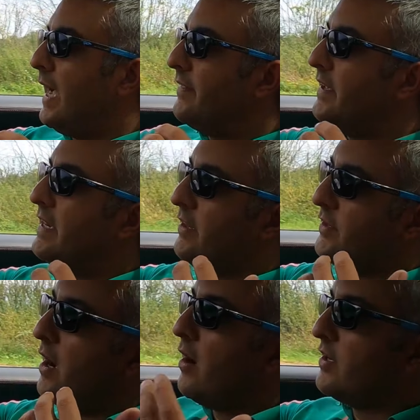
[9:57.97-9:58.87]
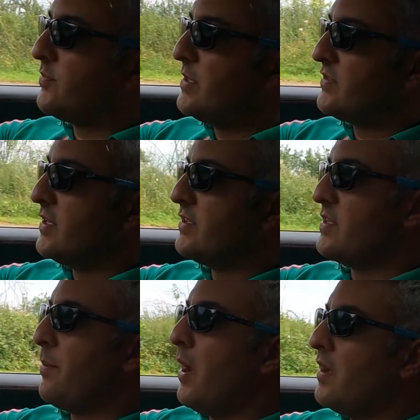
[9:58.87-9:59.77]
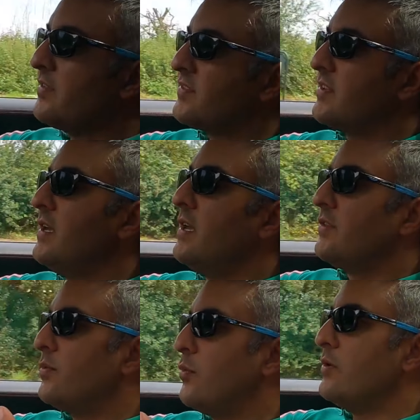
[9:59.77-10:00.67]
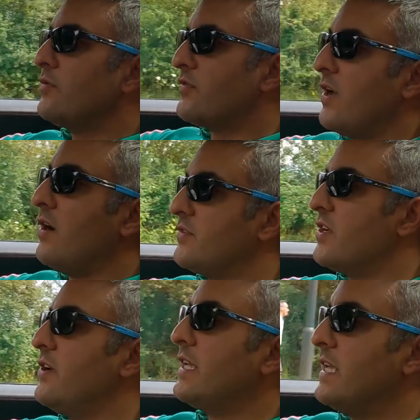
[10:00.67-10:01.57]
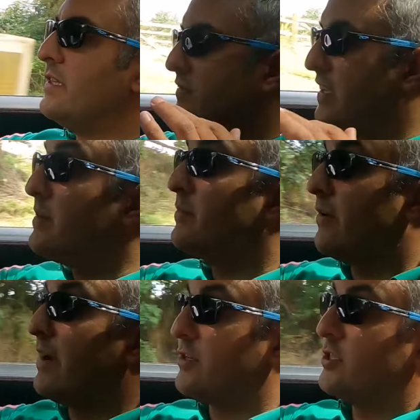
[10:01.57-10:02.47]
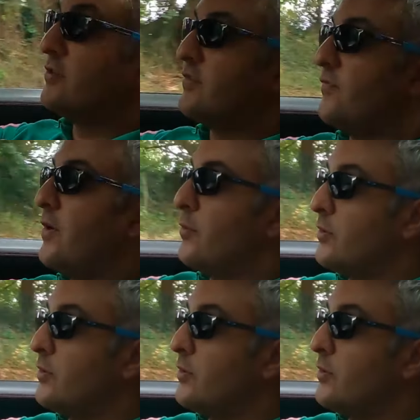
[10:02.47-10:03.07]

And then at the higher speeds, 30 plus, the wheels start turning in the same direction as the front